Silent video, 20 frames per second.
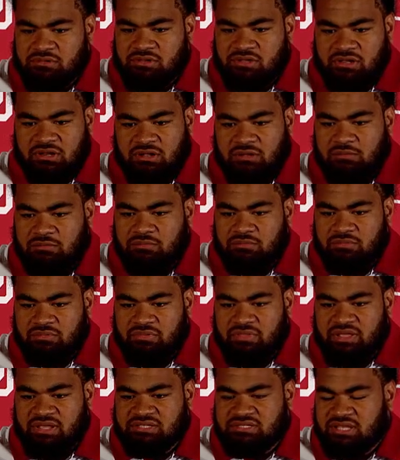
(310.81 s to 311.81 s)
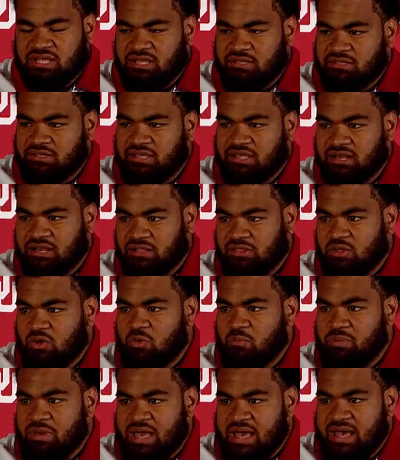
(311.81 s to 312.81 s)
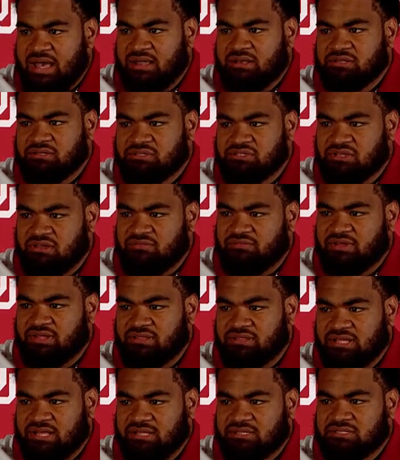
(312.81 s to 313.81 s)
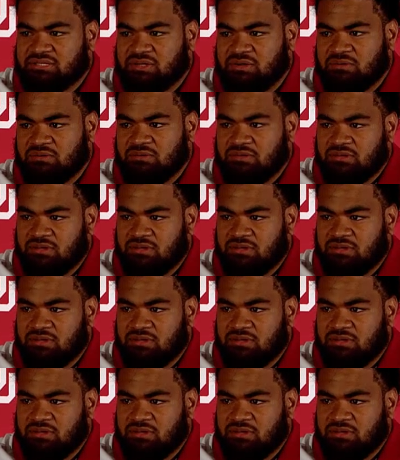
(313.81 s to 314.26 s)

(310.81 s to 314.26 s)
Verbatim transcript: you know things like getting low pad and stuff like that so